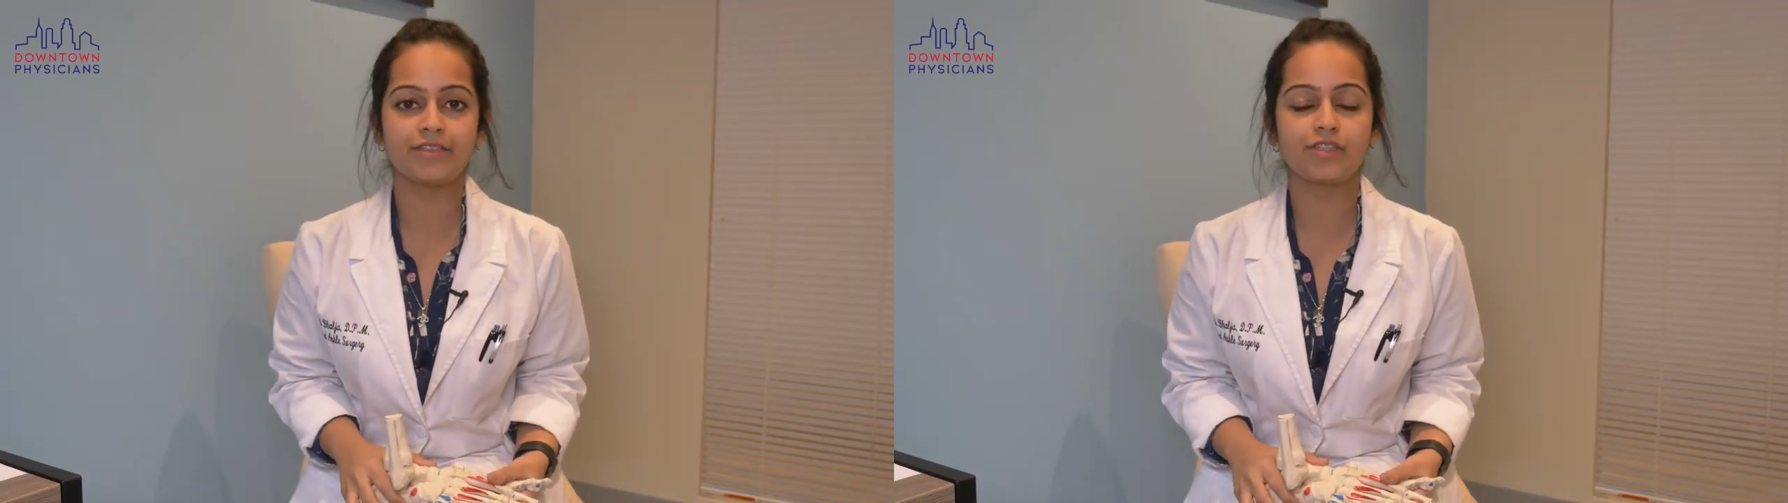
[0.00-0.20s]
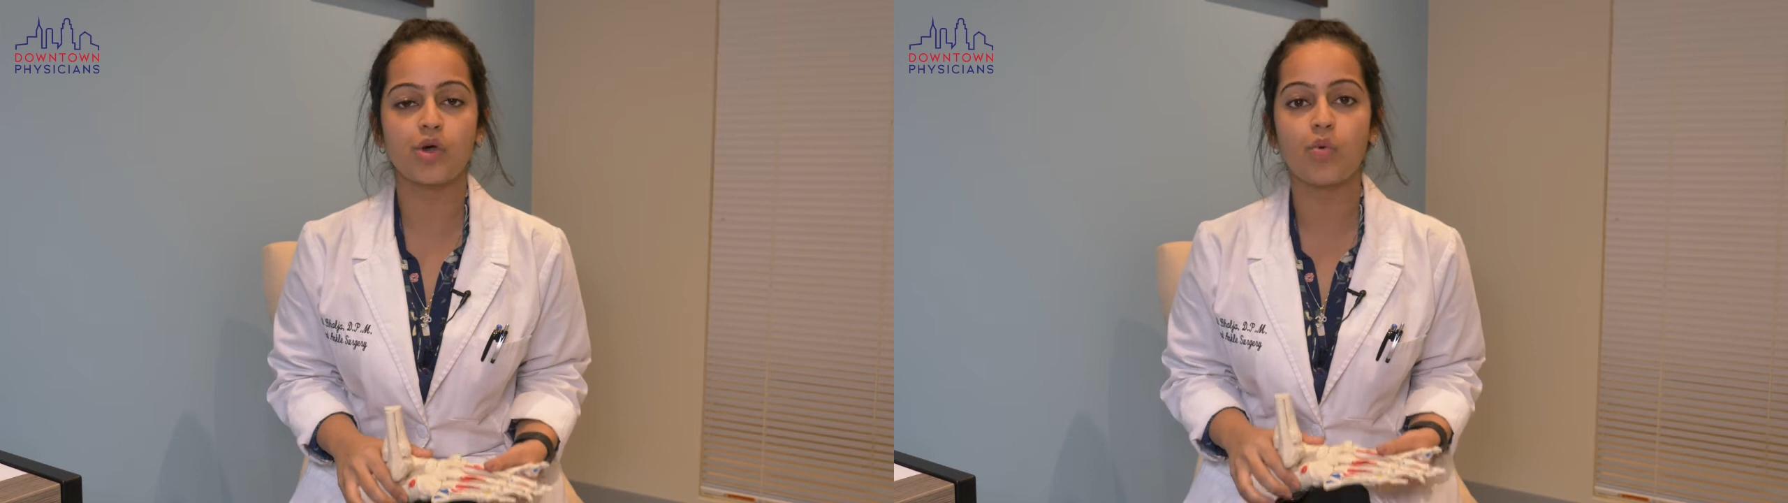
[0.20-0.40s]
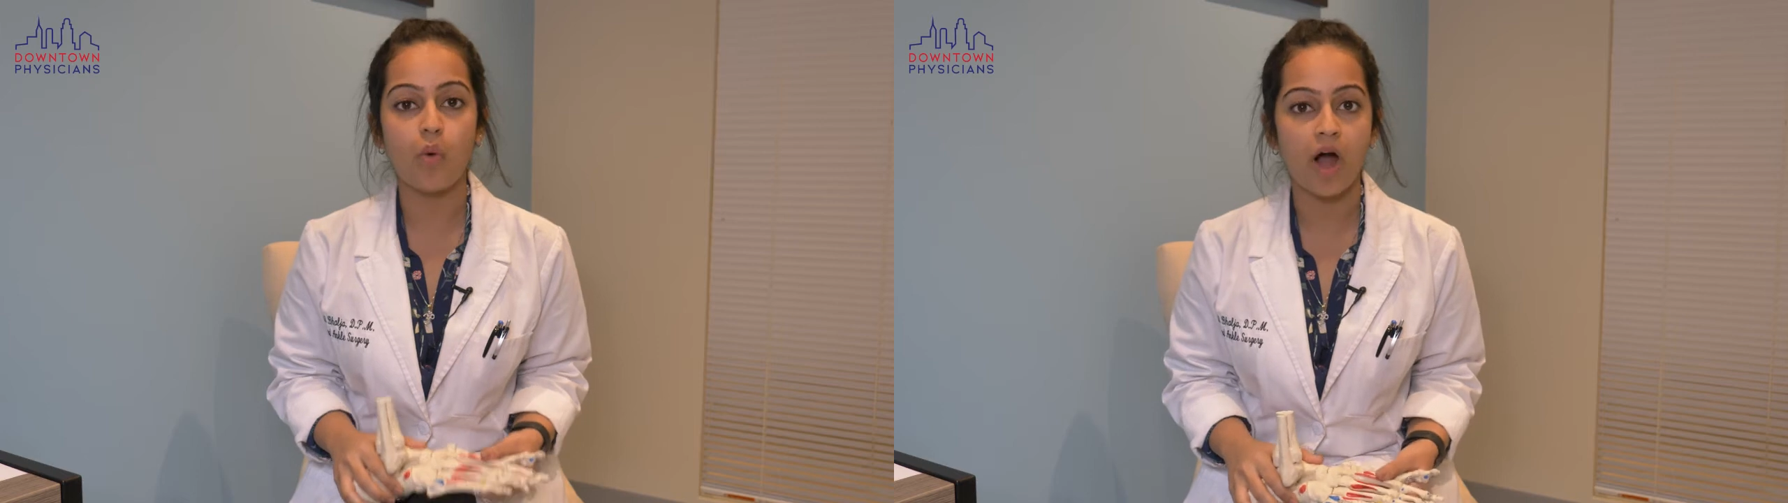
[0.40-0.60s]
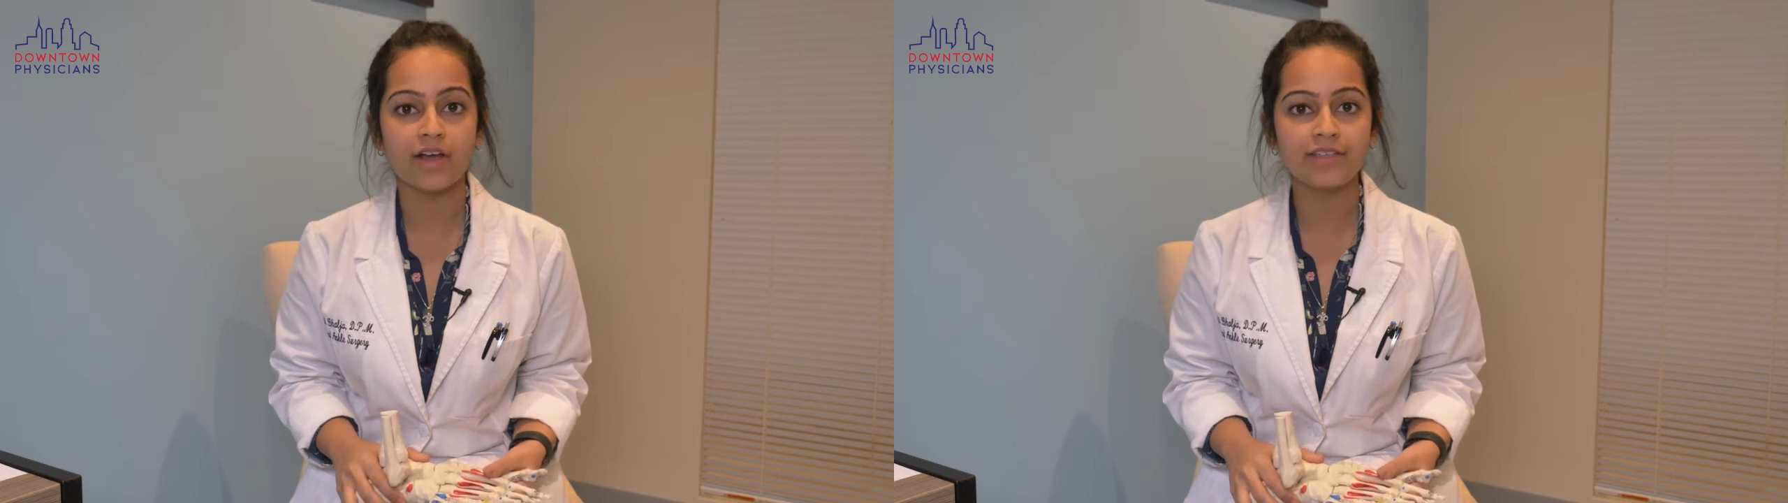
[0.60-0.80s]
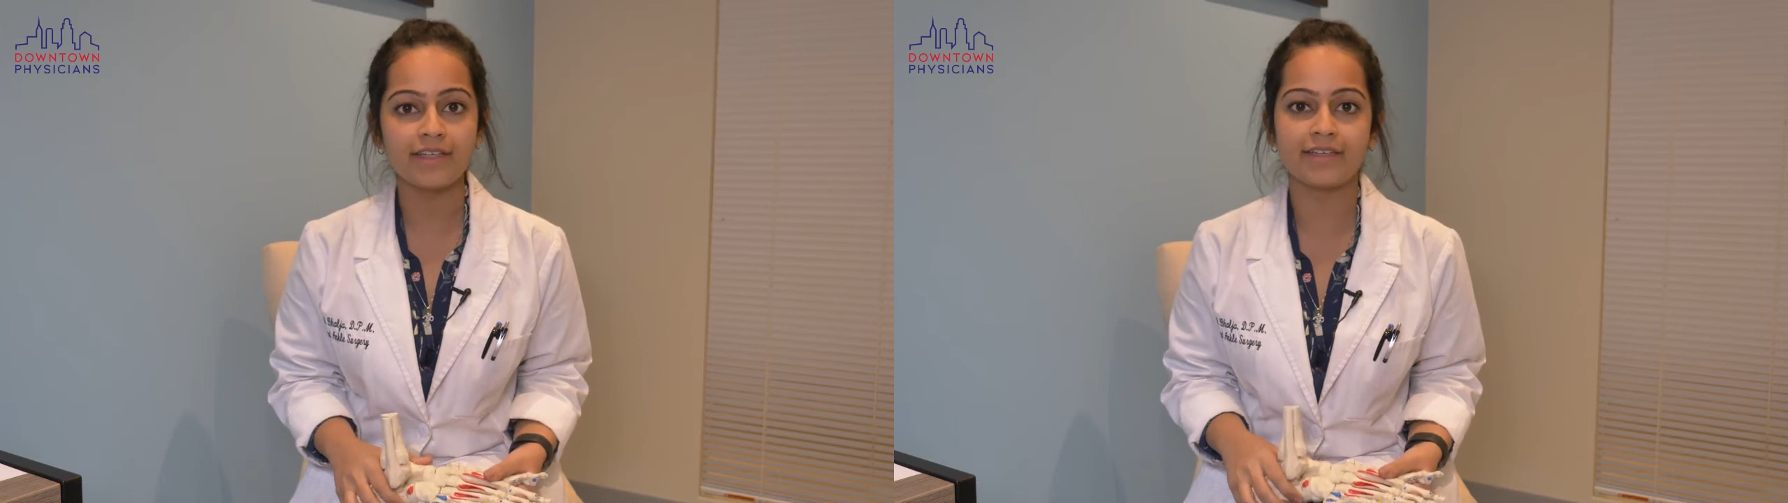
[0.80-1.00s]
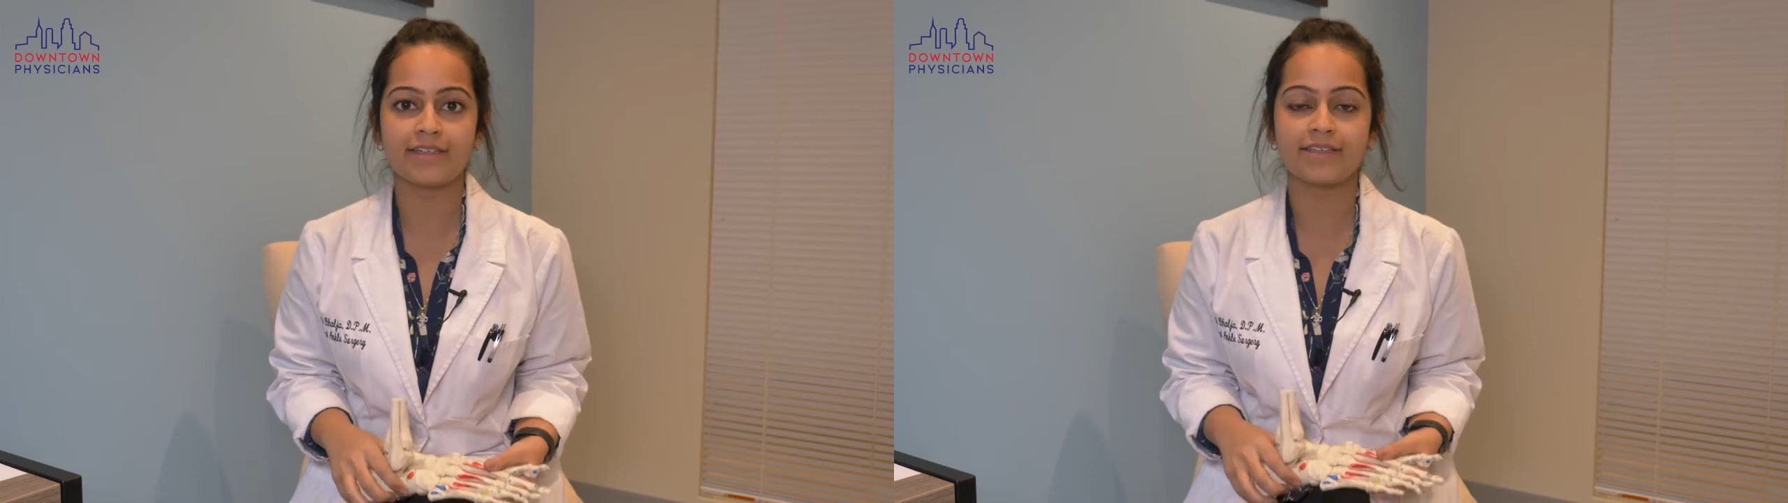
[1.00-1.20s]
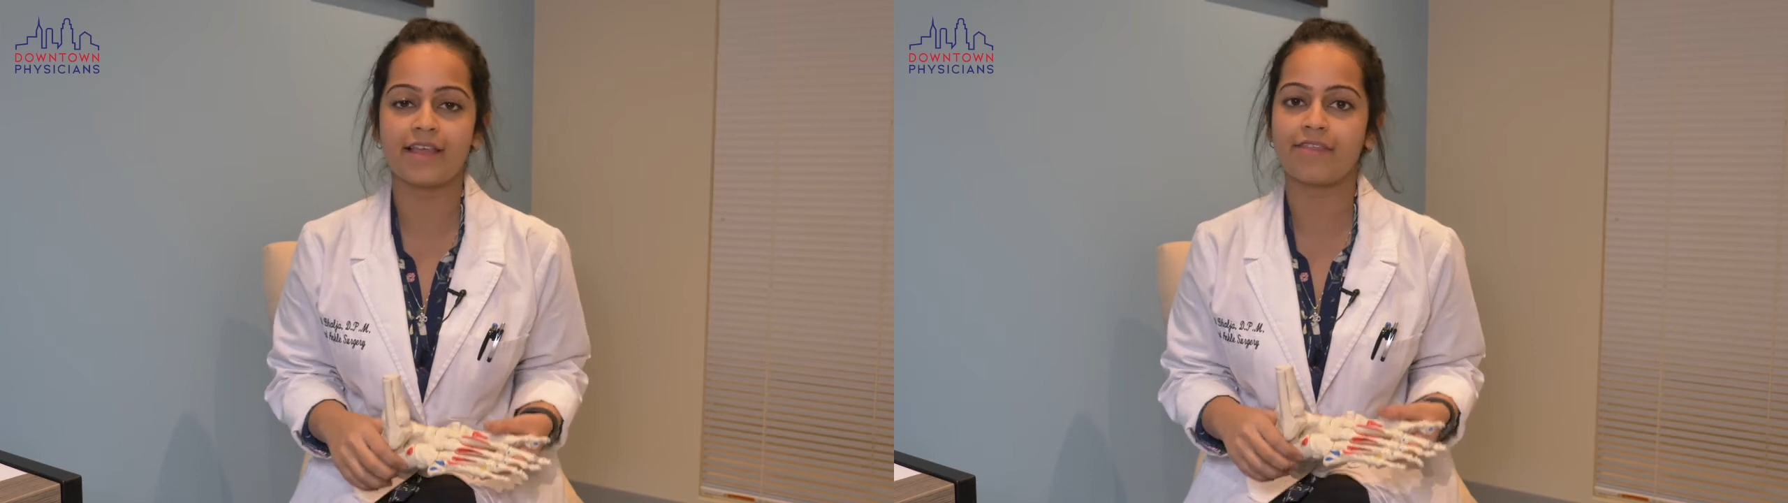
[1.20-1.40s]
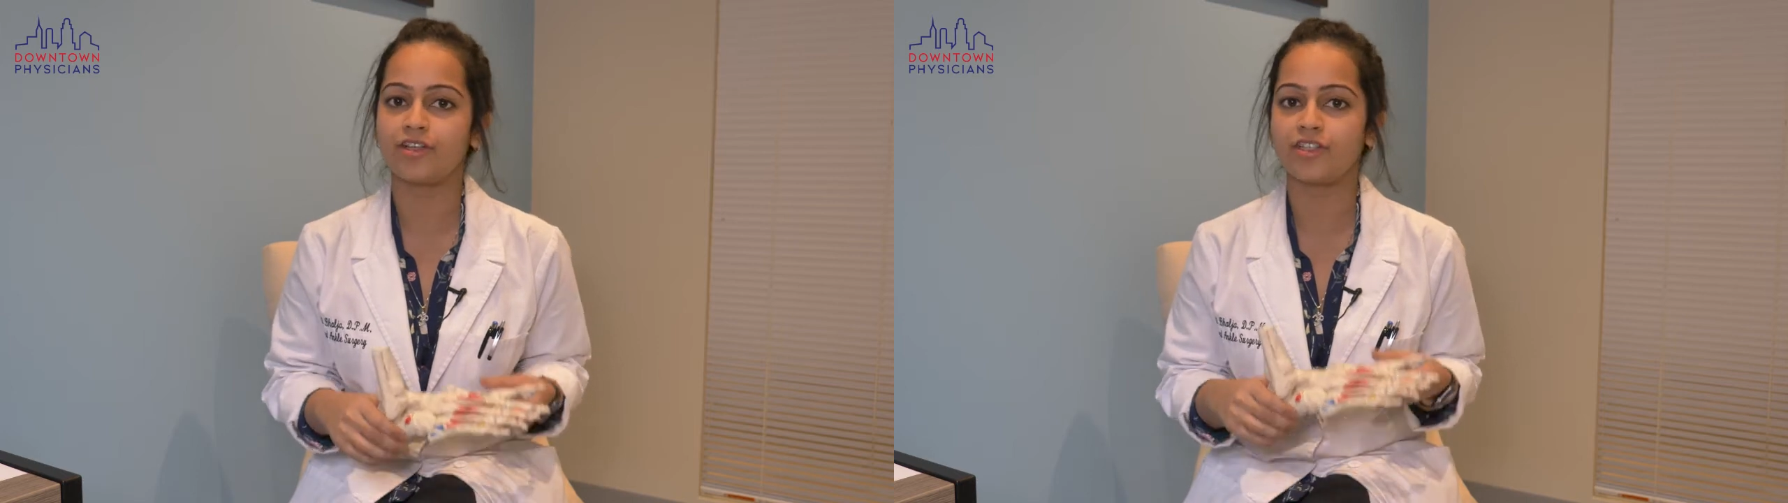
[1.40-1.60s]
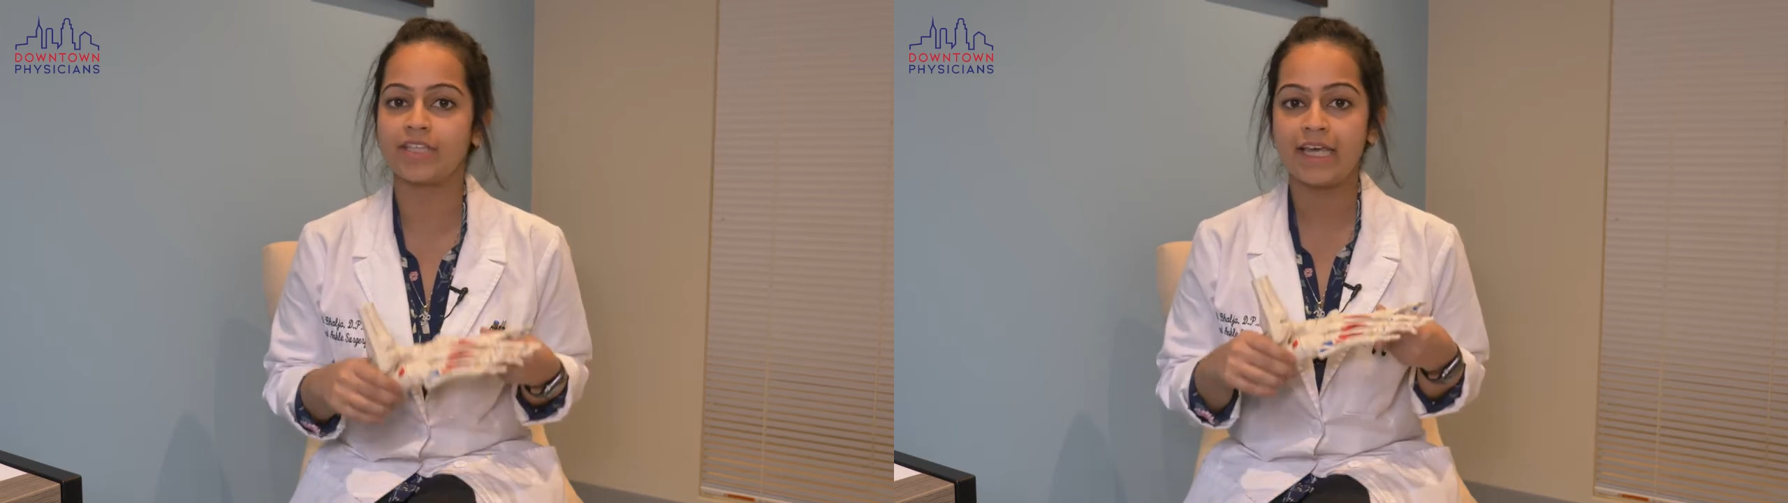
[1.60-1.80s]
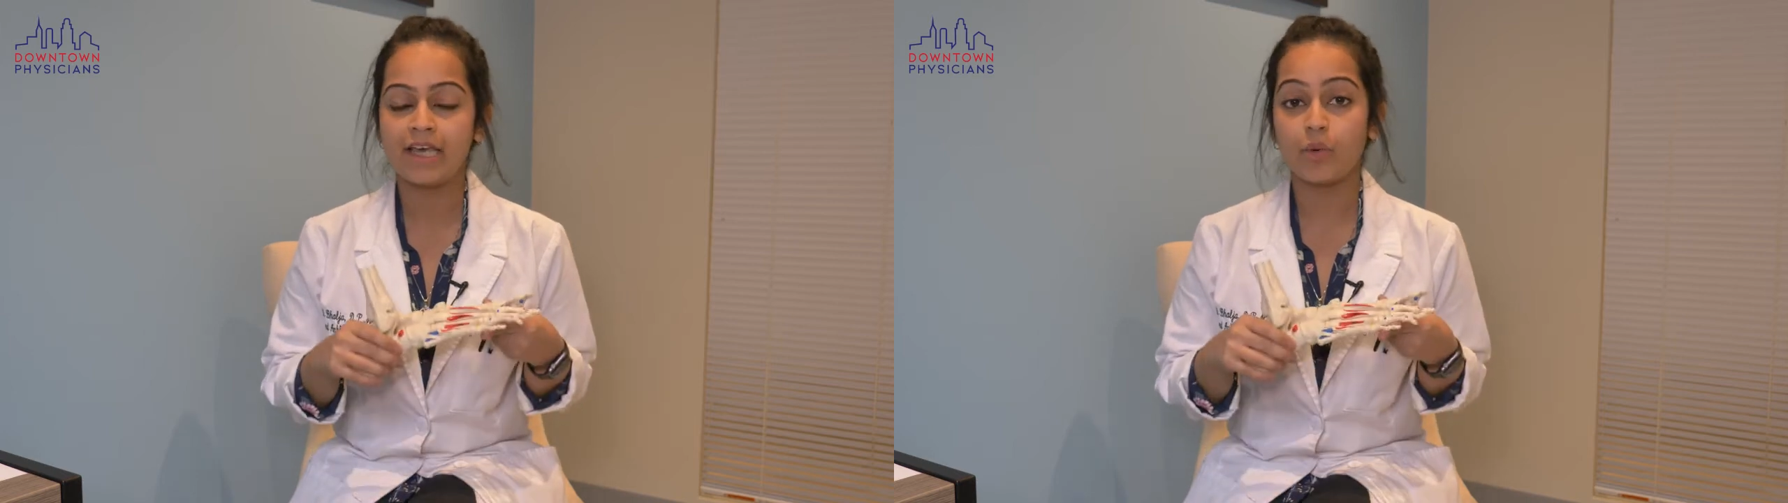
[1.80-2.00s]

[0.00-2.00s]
So one is that there's